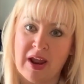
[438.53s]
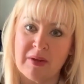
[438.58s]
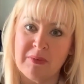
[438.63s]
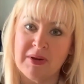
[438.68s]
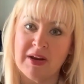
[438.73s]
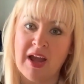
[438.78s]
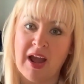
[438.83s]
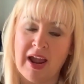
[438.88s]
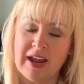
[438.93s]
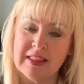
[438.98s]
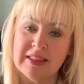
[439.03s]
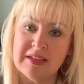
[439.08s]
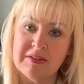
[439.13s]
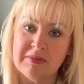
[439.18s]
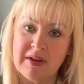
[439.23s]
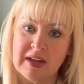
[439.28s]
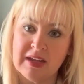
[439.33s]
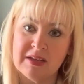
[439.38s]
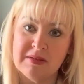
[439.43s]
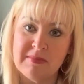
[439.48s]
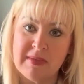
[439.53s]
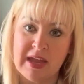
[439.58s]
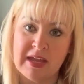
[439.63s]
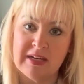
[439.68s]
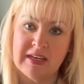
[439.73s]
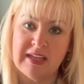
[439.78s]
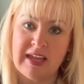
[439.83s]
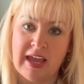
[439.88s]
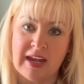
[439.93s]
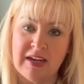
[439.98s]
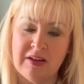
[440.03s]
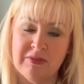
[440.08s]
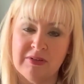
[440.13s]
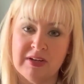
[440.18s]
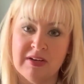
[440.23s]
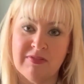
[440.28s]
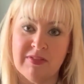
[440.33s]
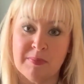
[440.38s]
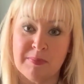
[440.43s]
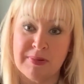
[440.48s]
I would highly recommend getting
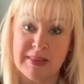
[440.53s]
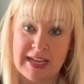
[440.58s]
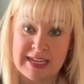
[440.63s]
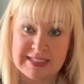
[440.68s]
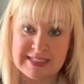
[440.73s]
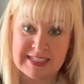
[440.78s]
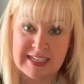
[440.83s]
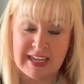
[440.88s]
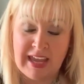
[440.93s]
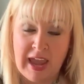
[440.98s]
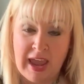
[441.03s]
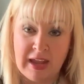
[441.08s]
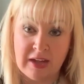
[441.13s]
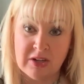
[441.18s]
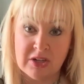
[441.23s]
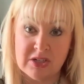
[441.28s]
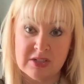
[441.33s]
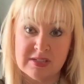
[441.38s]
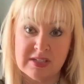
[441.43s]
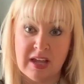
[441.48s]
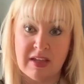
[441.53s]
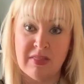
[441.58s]
rid of the plastic hangers